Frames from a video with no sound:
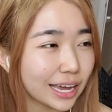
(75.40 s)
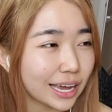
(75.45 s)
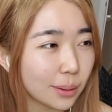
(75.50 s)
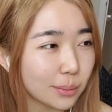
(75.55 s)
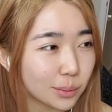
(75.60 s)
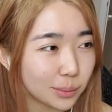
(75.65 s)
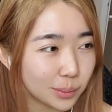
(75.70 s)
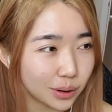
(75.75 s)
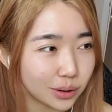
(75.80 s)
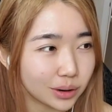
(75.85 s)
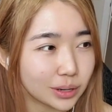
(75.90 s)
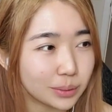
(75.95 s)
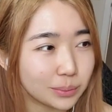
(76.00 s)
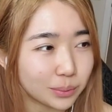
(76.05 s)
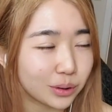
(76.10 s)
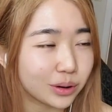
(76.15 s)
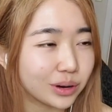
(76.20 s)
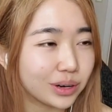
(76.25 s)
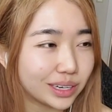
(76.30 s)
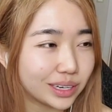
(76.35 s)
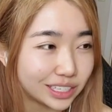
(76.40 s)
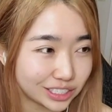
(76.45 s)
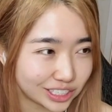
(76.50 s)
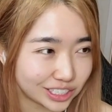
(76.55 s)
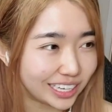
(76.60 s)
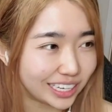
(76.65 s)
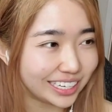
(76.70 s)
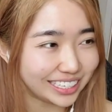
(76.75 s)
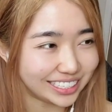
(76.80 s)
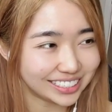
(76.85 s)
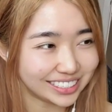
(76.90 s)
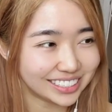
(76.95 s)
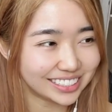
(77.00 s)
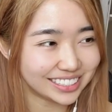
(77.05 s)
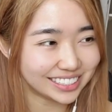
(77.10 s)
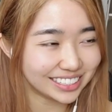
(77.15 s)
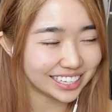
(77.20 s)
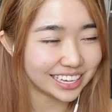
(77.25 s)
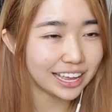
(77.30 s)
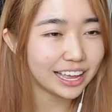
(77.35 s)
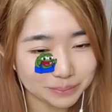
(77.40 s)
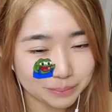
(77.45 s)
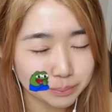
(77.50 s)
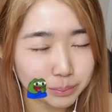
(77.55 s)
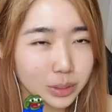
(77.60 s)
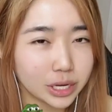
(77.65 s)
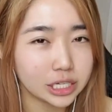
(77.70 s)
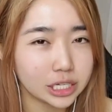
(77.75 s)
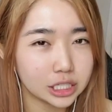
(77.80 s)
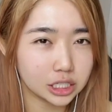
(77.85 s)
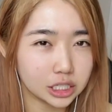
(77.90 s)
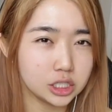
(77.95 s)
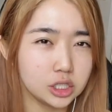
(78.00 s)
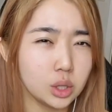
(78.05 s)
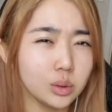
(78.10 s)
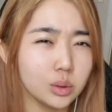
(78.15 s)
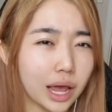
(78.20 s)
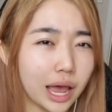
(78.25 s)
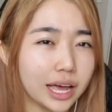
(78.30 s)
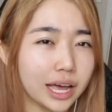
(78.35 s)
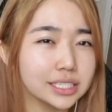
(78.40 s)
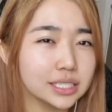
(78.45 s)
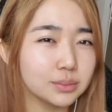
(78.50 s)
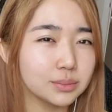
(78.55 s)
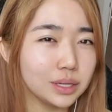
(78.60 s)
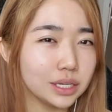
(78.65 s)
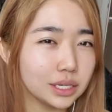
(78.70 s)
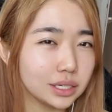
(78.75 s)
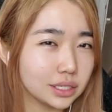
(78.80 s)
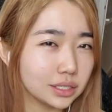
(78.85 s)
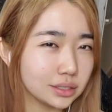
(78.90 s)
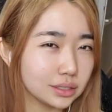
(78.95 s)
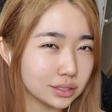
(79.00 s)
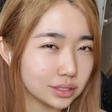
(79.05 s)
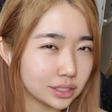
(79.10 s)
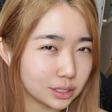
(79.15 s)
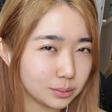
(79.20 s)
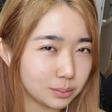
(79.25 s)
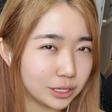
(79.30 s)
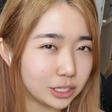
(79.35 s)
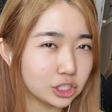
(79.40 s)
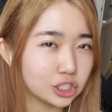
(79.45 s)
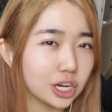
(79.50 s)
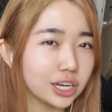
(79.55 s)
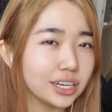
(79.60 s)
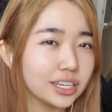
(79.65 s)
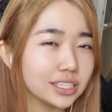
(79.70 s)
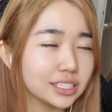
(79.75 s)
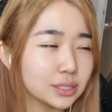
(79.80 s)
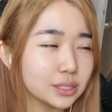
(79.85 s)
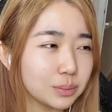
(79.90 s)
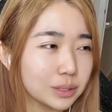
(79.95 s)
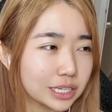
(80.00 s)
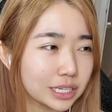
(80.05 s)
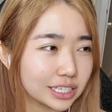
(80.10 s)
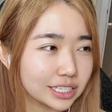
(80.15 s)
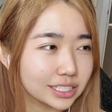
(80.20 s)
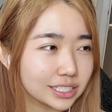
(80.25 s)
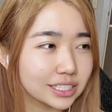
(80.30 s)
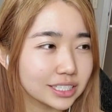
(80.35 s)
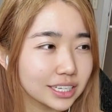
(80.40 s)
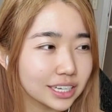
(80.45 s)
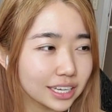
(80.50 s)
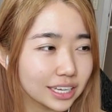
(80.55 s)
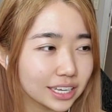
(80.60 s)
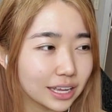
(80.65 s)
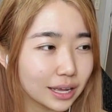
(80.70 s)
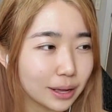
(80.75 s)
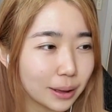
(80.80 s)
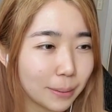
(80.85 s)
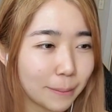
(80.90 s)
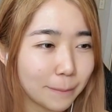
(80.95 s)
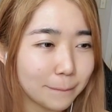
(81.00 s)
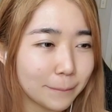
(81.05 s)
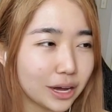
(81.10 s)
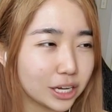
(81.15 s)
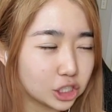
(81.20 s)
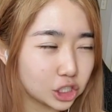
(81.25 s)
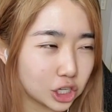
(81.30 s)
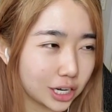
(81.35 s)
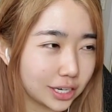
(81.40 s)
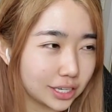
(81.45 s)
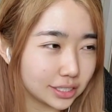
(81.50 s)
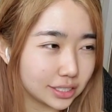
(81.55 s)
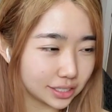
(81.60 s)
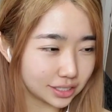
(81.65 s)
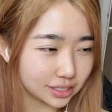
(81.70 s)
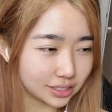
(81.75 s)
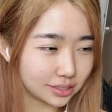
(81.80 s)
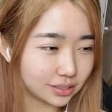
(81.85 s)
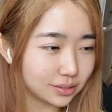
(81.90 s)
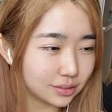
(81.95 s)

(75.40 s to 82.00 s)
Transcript: I'm American-born Chinese. But don't ask me to speak Chinese because my Chinese is